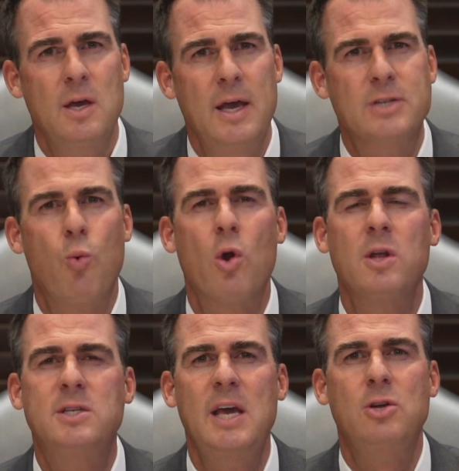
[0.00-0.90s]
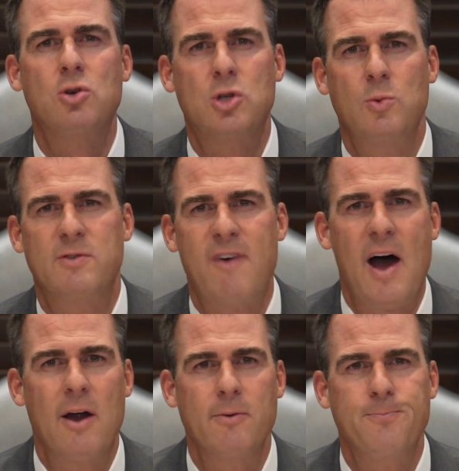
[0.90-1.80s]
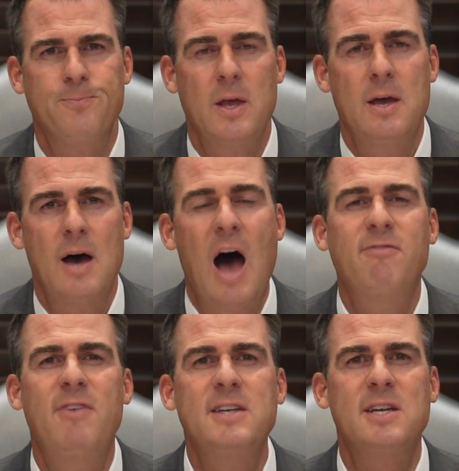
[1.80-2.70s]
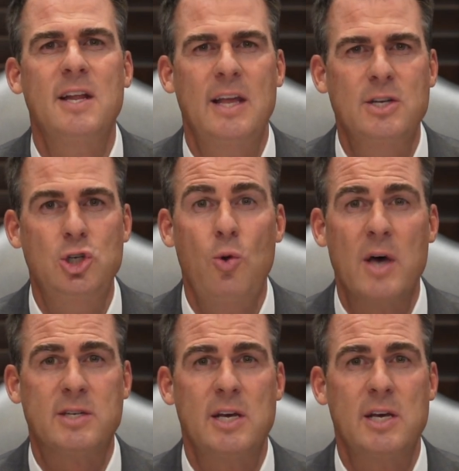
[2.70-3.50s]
is one of the teachers who was fired. I visited his U.S.